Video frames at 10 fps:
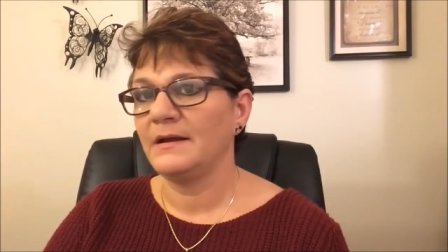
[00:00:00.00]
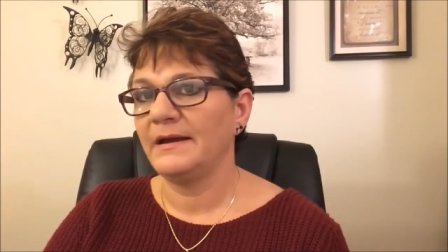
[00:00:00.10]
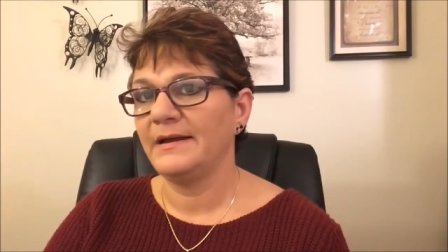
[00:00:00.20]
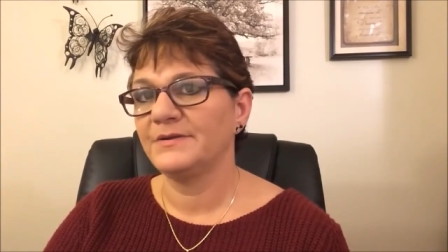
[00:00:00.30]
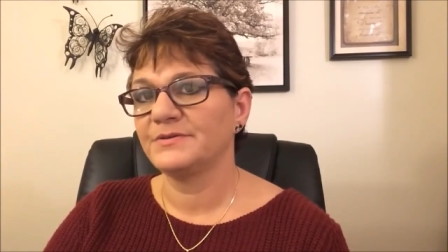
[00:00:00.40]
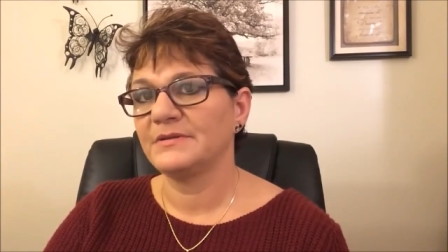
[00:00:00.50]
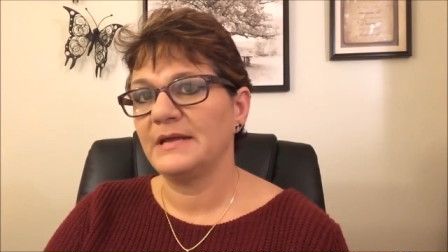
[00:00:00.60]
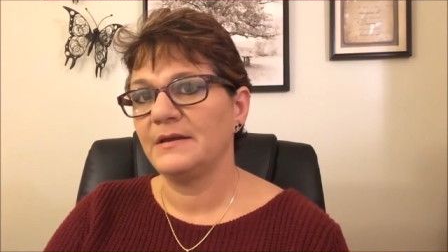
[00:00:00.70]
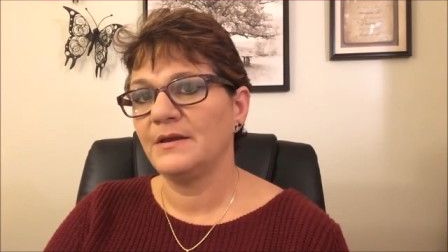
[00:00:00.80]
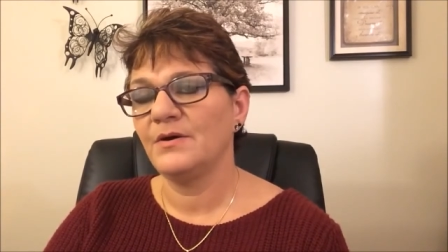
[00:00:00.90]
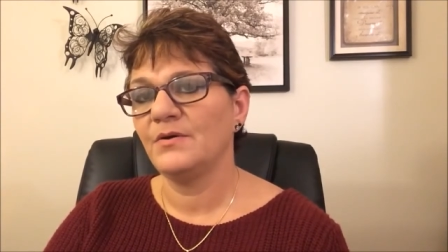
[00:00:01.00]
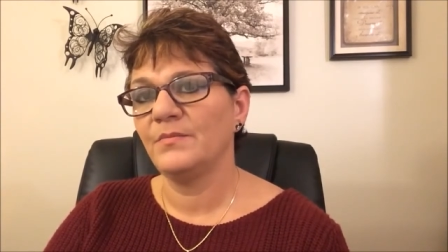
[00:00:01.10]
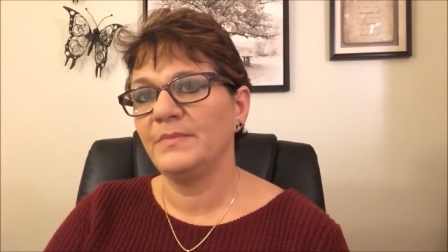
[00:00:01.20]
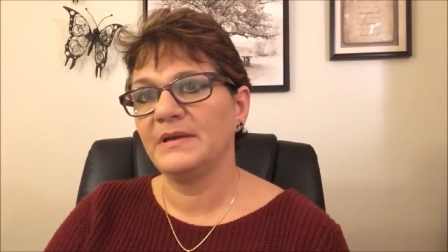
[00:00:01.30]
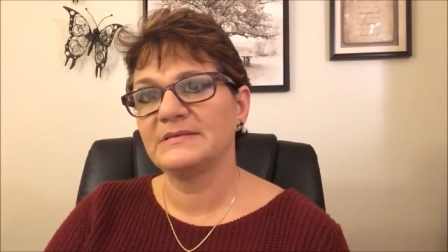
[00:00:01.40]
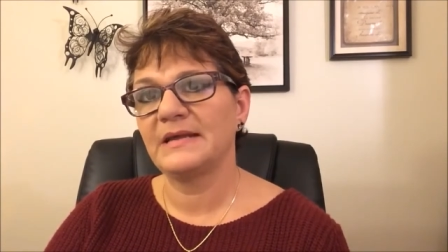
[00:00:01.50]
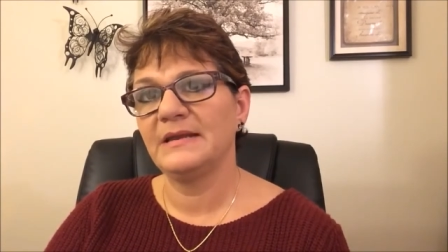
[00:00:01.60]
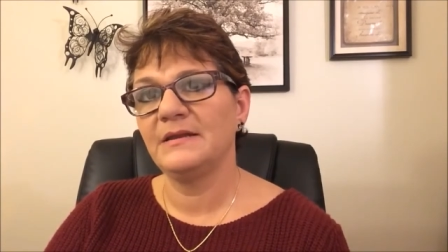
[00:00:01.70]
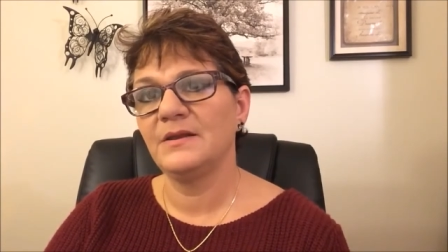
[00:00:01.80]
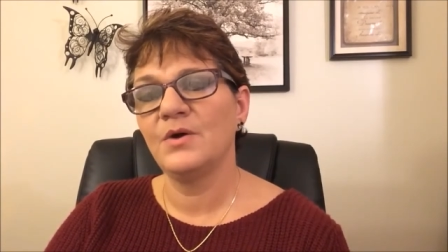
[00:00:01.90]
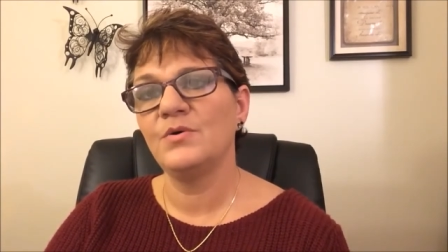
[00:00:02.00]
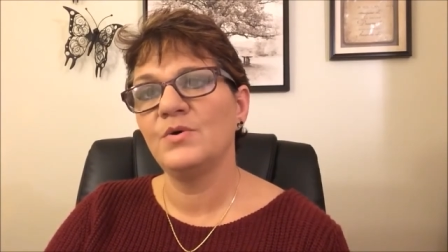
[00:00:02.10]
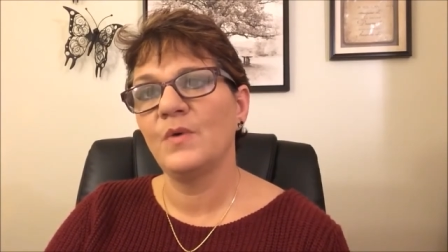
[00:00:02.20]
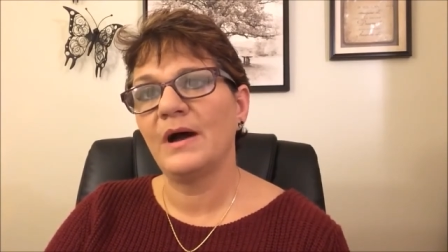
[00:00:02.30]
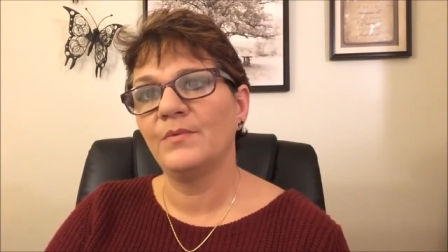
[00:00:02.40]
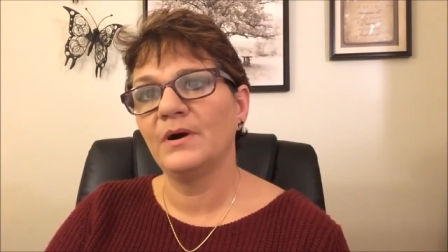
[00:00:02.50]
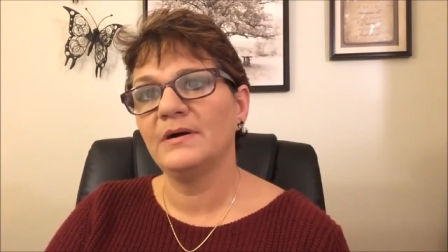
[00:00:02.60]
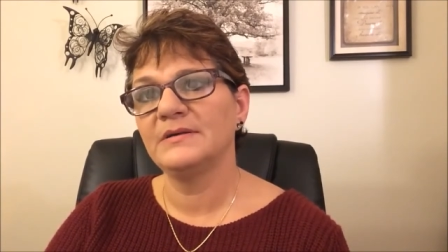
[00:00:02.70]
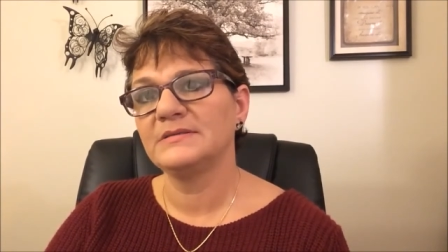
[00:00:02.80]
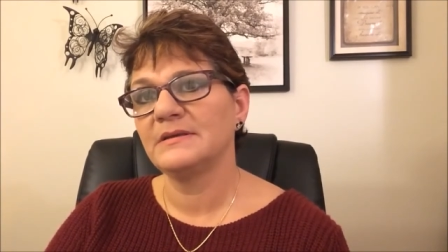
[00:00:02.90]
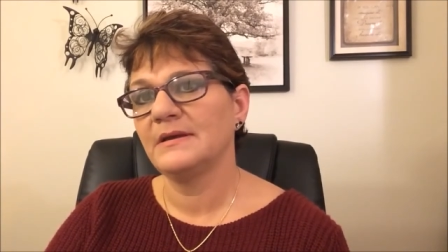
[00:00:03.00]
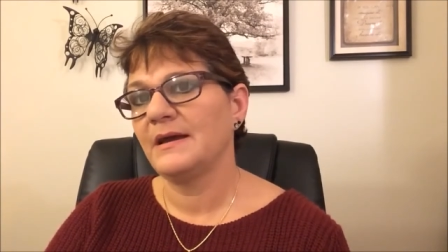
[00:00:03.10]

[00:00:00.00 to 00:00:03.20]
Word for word: I answered that no, because I didn't know who I was.